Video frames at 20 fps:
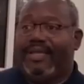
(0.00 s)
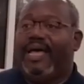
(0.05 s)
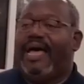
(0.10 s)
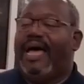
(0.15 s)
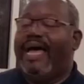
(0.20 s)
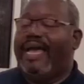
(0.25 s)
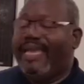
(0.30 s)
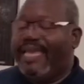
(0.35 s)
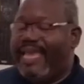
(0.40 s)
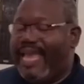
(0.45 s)

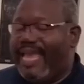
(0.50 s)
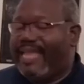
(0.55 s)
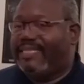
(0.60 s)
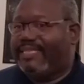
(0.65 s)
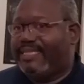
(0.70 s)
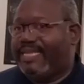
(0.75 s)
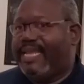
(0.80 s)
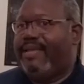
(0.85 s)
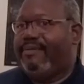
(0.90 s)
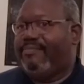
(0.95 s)

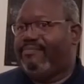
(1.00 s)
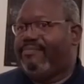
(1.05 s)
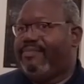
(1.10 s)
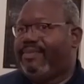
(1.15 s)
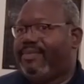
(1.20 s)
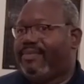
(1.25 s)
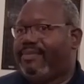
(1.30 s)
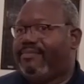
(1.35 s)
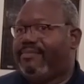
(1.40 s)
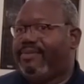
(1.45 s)
against him.
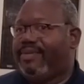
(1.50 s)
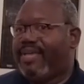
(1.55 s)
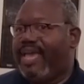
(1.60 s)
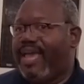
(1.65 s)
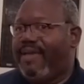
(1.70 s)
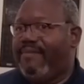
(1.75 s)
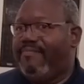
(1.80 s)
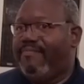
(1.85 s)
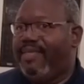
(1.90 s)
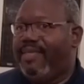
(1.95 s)

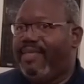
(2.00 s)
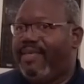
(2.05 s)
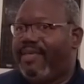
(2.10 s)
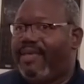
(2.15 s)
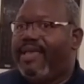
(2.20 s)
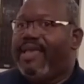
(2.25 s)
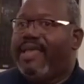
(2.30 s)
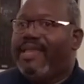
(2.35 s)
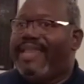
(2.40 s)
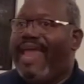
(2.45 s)
Okay?
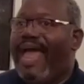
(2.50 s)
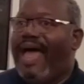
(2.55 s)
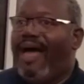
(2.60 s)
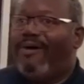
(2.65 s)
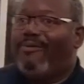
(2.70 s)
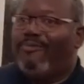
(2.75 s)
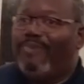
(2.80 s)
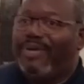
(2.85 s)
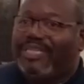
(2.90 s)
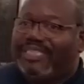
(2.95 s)

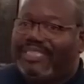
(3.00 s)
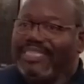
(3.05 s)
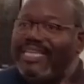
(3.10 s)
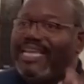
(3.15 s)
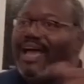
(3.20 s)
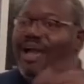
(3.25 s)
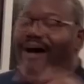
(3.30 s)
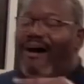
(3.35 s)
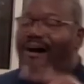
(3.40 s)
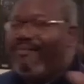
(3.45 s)
Now, we
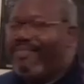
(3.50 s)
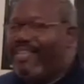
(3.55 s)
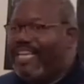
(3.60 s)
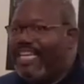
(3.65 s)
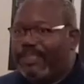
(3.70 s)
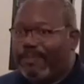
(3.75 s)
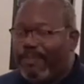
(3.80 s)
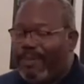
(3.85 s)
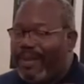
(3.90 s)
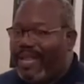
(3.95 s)
see all
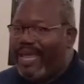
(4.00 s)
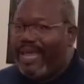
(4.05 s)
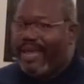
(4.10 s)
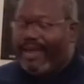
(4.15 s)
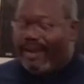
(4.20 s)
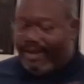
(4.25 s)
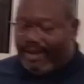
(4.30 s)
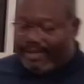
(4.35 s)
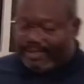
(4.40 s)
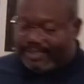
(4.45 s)
these
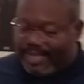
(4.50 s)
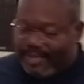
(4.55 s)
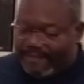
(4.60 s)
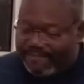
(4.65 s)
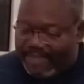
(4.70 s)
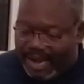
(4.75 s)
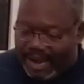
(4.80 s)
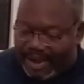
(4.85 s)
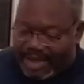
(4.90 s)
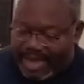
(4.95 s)
players
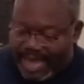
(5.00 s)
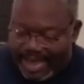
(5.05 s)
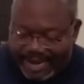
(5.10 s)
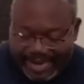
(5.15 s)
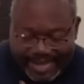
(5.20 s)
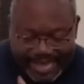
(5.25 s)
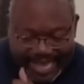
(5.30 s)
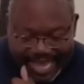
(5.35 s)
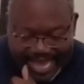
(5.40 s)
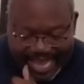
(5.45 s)
that are
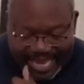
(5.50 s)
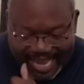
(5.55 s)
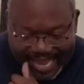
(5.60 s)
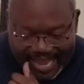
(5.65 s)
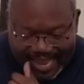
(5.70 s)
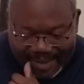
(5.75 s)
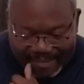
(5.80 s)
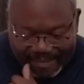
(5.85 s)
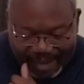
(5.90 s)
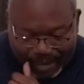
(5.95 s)
kind of
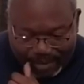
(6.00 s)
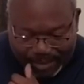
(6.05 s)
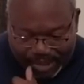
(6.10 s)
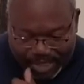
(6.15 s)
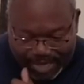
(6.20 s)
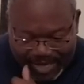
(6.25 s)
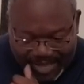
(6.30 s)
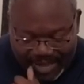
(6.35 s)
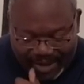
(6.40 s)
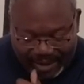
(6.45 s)
in
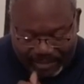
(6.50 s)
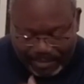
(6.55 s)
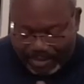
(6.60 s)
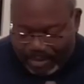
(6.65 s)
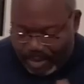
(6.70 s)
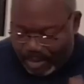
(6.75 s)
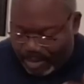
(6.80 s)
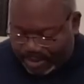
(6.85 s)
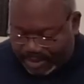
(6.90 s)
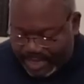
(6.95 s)
motion here. Of
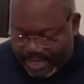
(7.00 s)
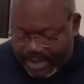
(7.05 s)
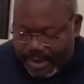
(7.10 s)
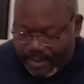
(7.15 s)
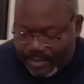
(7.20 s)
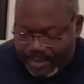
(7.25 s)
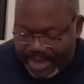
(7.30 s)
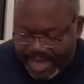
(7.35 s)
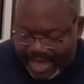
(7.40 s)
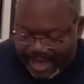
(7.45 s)
course,
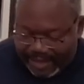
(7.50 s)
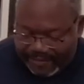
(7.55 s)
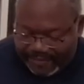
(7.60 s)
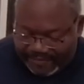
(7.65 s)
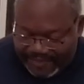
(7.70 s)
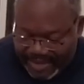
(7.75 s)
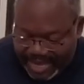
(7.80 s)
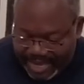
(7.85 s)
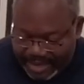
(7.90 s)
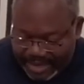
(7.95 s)
we
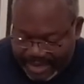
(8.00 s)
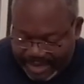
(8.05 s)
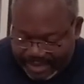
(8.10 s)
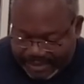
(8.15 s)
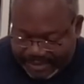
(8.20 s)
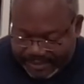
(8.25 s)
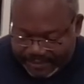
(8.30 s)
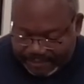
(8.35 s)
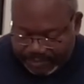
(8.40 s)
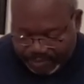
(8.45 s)
have
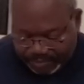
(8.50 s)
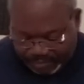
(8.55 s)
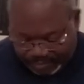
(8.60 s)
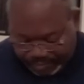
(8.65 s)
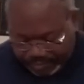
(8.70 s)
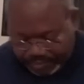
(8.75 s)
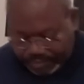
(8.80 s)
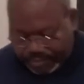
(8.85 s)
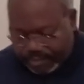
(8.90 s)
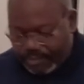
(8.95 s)
Felix.
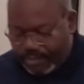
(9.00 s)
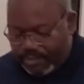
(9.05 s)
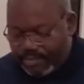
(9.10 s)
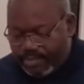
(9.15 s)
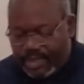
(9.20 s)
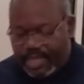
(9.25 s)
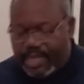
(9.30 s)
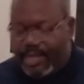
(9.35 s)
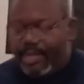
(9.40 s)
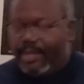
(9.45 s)

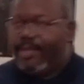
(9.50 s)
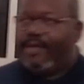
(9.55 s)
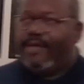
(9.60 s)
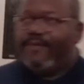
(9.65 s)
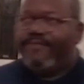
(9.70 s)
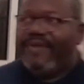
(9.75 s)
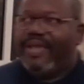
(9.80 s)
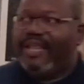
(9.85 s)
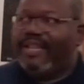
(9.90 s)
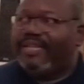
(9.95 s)

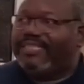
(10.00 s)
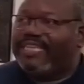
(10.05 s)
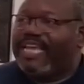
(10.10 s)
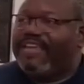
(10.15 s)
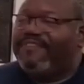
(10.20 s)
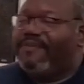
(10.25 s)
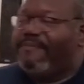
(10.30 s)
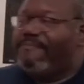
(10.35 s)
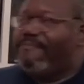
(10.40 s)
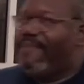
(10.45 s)
Felix
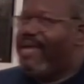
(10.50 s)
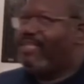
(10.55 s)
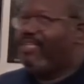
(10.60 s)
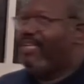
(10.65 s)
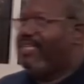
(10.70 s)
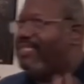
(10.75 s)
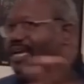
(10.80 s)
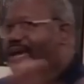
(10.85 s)
even mentions